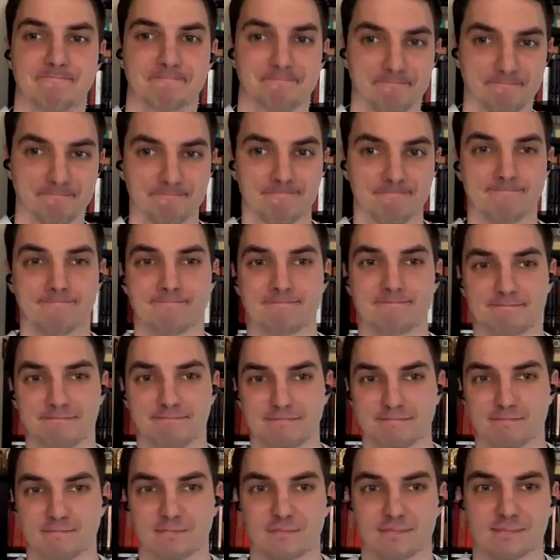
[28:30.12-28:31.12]

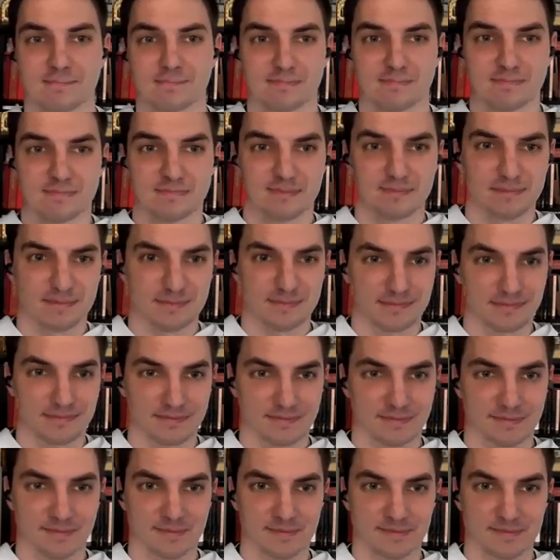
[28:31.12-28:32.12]

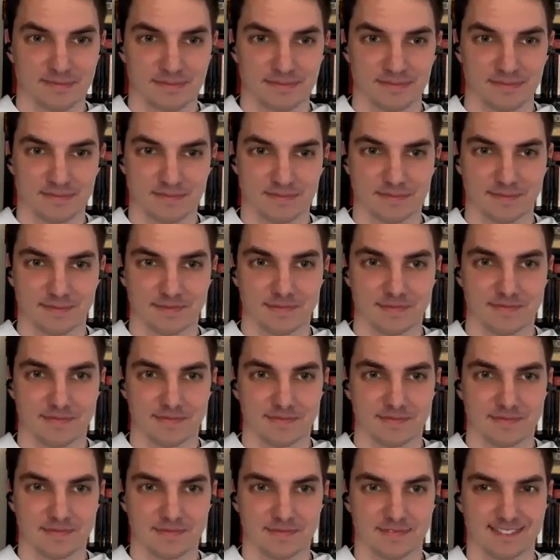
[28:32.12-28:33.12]

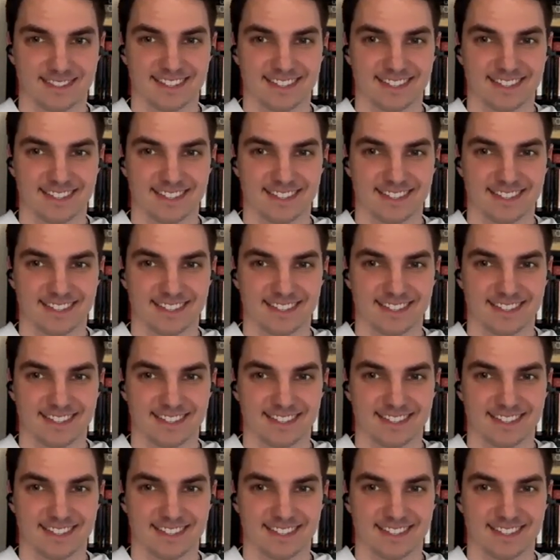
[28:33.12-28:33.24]
(silent)